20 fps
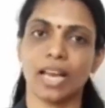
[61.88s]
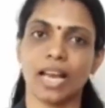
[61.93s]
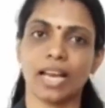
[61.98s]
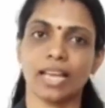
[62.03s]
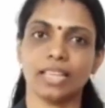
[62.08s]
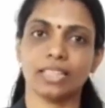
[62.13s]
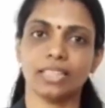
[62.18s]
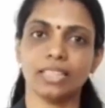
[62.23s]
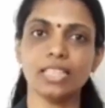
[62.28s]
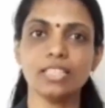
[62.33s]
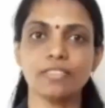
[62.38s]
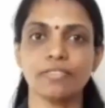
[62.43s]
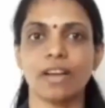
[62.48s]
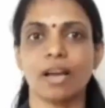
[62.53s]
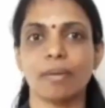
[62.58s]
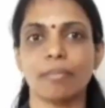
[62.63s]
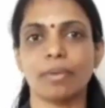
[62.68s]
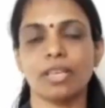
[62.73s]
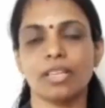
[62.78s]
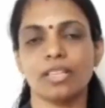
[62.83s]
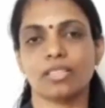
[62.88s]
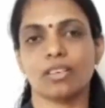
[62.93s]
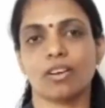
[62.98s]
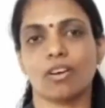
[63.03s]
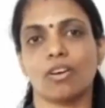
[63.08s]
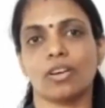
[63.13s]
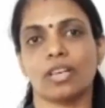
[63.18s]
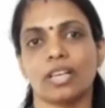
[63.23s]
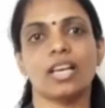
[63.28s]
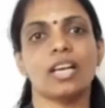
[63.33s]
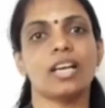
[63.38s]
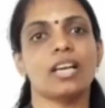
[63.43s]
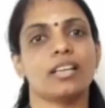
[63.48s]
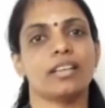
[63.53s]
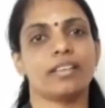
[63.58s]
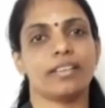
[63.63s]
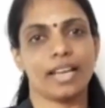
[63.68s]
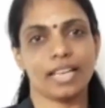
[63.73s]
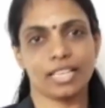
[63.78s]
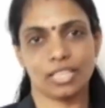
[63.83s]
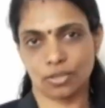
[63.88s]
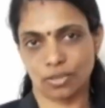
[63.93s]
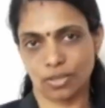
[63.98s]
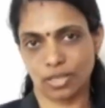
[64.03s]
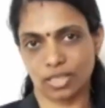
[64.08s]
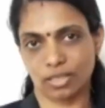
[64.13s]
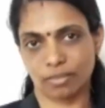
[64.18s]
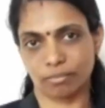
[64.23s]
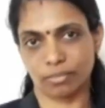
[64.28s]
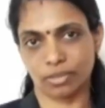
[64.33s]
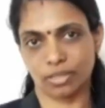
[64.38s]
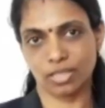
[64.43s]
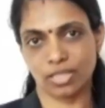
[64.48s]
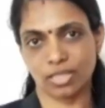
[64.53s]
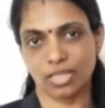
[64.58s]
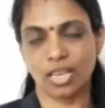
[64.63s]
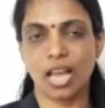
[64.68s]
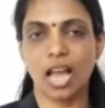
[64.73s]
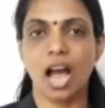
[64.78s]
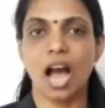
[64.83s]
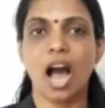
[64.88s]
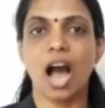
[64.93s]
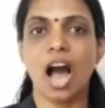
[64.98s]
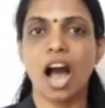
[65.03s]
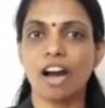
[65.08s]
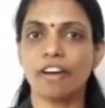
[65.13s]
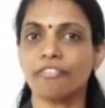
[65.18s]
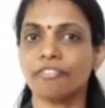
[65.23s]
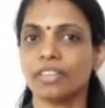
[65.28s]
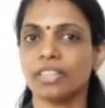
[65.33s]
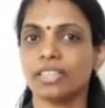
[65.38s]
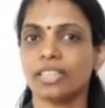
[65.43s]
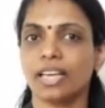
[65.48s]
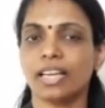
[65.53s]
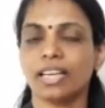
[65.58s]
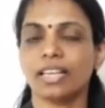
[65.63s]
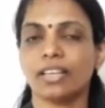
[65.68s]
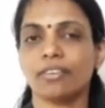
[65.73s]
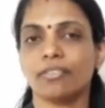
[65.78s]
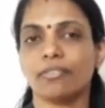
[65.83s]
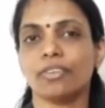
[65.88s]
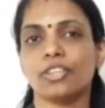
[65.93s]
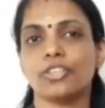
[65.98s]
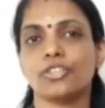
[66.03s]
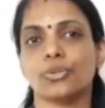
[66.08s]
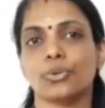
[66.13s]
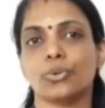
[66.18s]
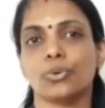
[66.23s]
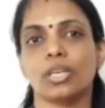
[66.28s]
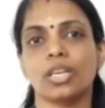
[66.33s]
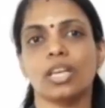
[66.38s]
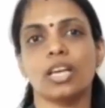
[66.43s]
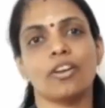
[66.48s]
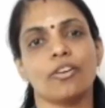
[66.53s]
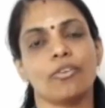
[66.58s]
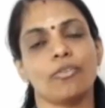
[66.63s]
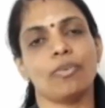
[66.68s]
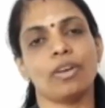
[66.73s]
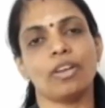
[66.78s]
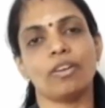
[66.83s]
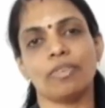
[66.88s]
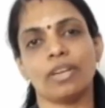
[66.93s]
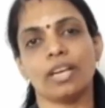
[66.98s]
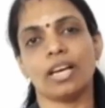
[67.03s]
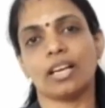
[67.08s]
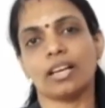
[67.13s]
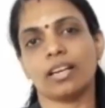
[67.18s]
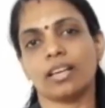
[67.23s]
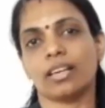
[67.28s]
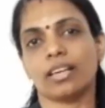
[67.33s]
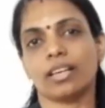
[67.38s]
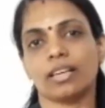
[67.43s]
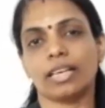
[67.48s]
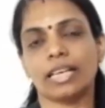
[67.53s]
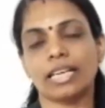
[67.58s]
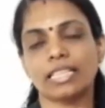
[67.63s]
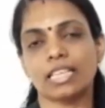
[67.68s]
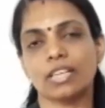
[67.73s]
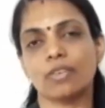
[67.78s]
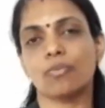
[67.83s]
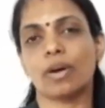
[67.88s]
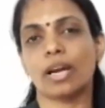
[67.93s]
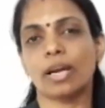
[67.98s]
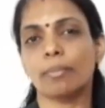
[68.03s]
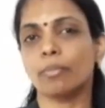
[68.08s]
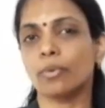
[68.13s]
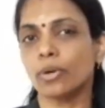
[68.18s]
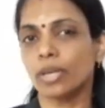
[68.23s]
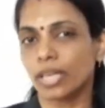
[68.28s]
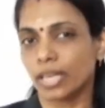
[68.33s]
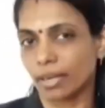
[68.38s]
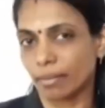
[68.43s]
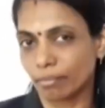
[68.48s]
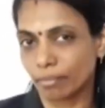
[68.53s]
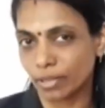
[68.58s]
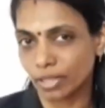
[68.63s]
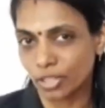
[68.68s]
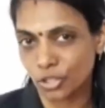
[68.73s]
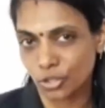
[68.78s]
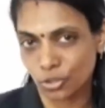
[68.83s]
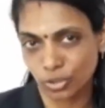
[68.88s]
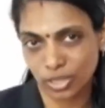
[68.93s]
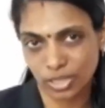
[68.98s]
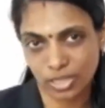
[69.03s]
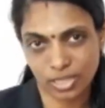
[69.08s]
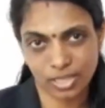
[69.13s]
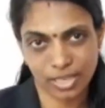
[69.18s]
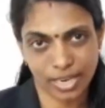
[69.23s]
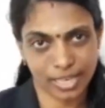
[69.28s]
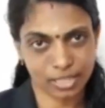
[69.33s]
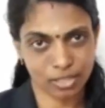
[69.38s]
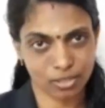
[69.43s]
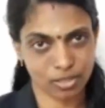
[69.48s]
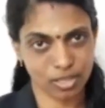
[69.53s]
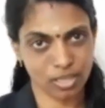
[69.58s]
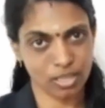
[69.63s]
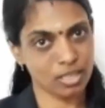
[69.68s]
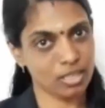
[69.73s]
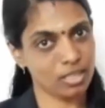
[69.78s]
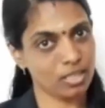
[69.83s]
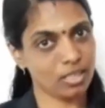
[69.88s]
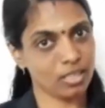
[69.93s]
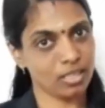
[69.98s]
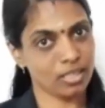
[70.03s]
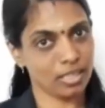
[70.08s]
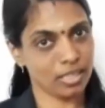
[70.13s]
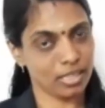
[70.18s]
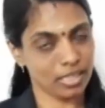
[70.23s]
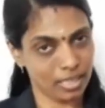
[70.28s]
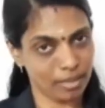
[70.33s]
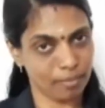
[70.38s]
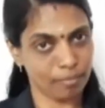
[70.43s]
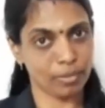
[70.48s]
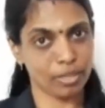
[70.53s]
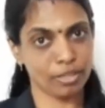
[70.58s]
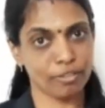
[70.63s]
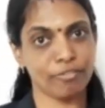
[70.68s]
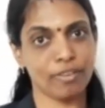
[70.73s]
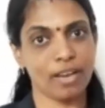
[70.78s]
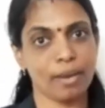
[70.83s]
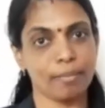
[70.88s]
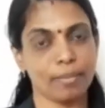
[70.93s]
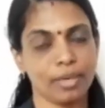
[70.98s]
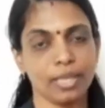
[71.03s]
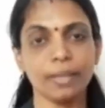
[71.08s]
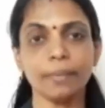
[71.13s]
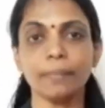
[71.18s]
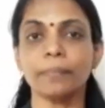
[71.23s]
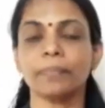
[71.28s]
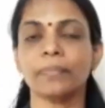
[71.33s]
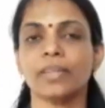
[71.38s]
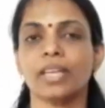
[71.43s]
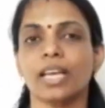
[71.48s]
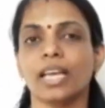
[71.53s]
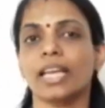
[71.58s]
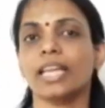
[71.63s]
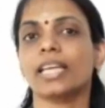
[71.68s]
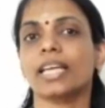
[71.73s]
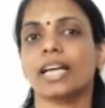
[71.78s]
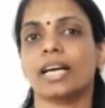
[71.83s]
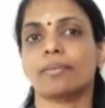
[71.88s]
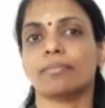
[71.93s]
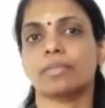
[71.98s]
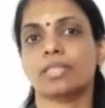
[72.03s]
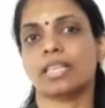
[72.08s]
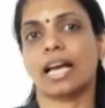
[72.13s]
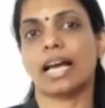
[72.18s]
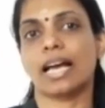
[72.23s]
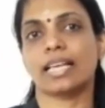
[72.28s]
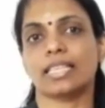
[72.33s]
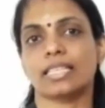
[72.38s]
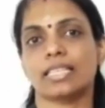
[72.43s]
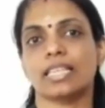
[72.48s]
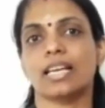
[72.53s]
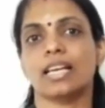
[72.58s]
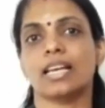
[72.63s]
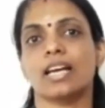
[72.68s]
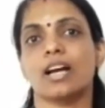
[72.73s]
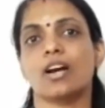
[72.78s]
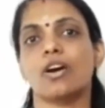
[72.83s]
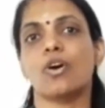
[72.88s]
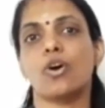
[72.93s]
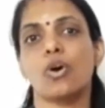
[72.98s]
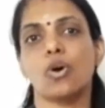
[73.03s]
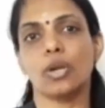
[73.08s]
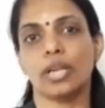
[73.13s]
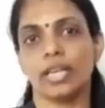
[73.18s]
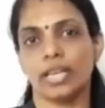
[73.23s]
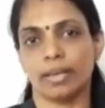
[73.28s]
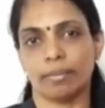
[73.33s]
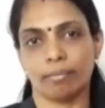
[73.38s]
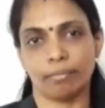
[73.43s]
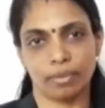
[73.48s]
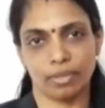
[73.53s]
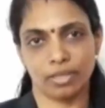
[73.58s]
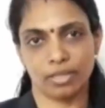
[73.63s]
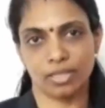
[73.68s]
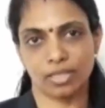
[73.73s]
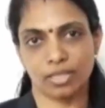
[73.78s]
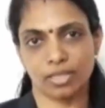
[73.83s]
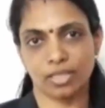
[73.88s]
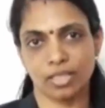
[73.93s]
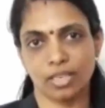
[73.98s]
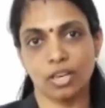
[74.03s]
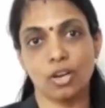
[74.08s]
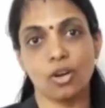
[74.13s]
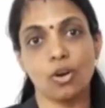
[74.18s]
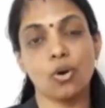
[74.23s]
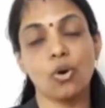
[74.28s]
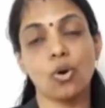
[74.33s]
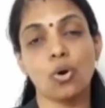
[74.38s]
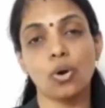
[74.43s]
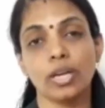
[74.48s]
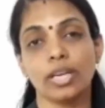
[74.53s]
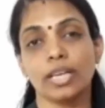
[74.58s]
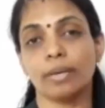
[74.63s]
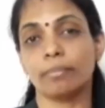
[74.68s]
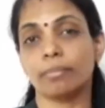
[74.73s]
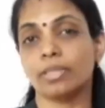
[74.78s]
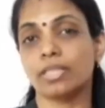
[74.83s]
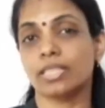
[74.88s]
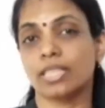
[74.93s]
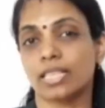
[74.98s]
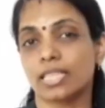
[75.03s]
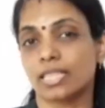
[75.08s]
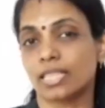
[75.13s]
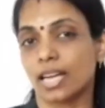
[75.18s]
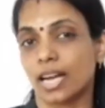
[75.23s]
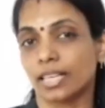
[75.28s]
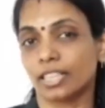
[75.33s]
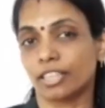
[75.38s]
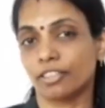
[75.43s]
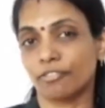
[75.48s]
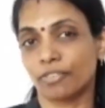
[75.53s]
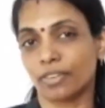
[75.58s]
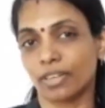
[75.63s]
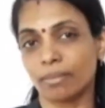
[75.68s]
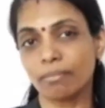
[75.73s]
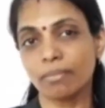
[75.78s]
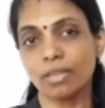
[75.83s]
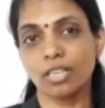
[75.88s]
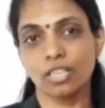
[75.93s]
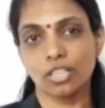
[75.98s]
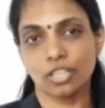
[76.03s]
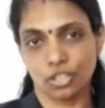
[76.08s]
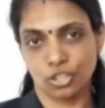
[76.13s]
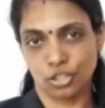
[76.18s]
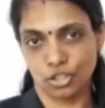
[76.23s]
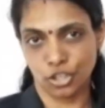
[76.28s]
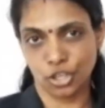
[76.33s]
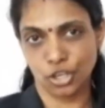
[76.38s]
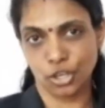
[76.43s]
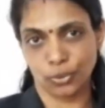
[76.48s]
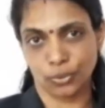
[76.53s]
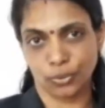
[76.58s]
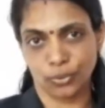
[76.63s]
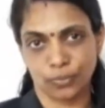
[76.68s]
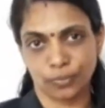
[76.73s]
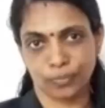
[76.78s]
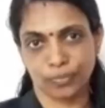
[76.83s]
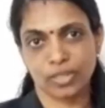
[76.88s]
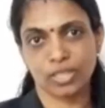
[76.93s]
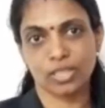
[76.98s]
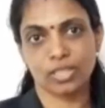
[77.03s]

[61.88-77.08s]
And this family is called natural numbers. After that, we told when we are getting one more number to this natural number family, it comes as whole numbers. Whole numbers are starting from 0.